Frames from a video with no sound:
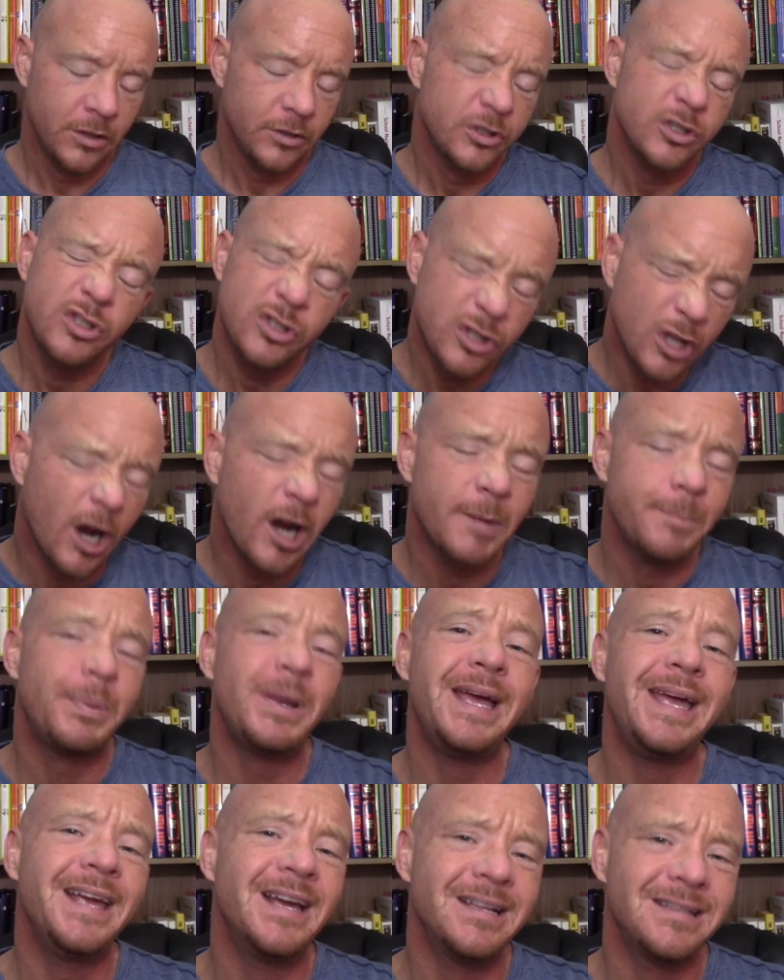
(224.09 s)
to start
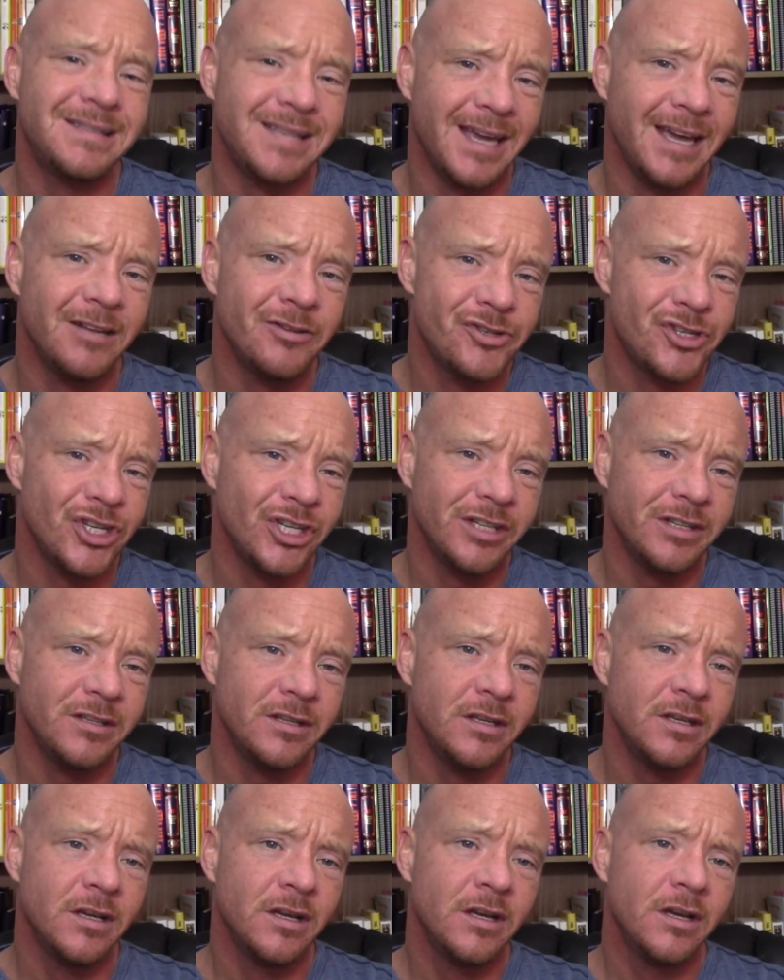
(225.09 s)
paying
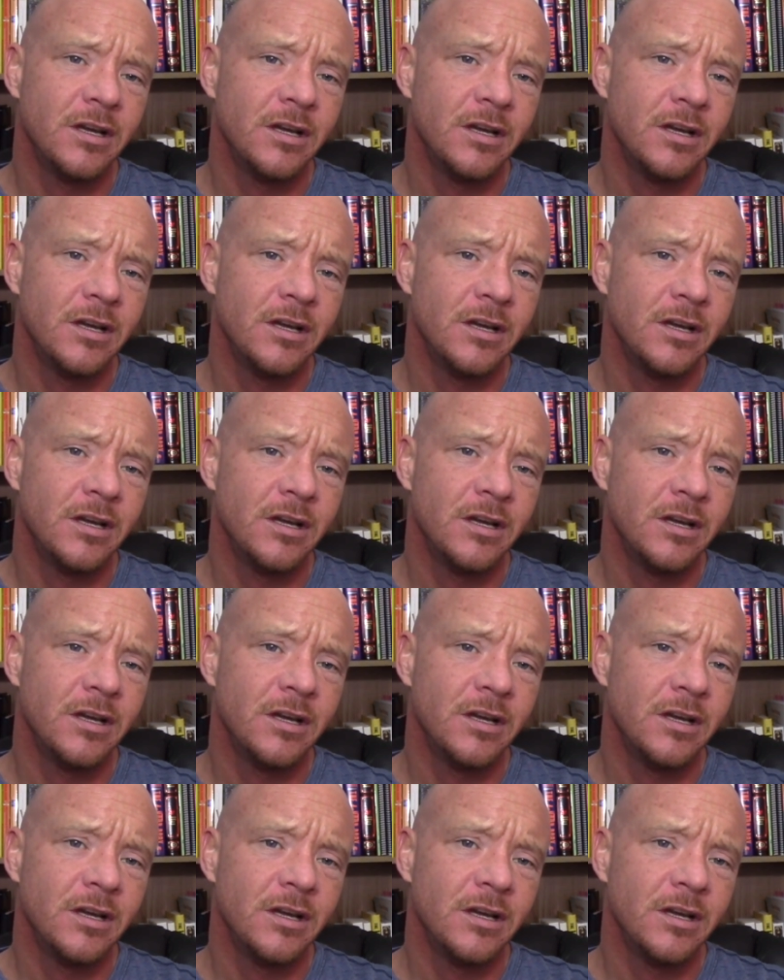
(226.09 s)
attention